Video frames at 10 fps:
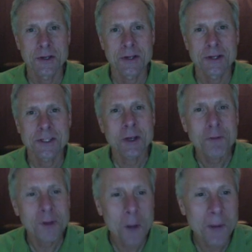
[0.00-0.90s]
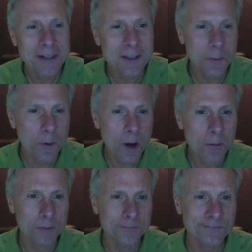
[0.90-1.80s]
So if we go back to the
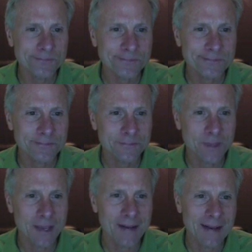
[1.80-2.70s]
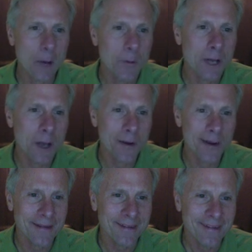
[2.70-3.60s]
problem, okay, now we know,
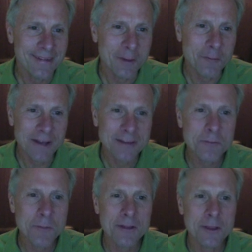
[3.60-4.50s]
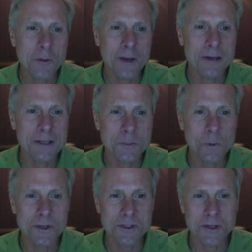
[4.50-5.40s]
hey, the effective monthly rate is
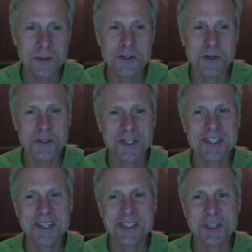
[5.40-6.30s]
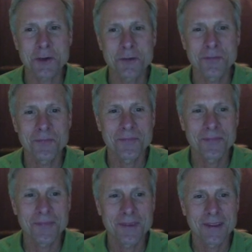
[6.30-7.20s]
0.00662.
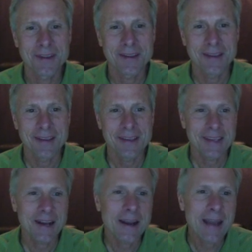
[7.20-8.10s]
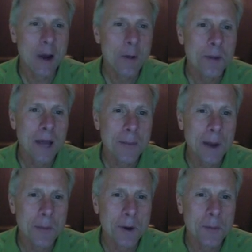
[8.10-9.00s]
Can I now apply my
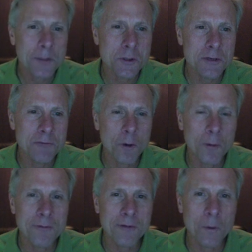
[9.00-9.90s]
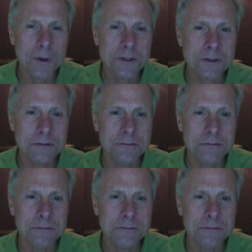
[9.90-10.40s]
perpetuity formula if I want to?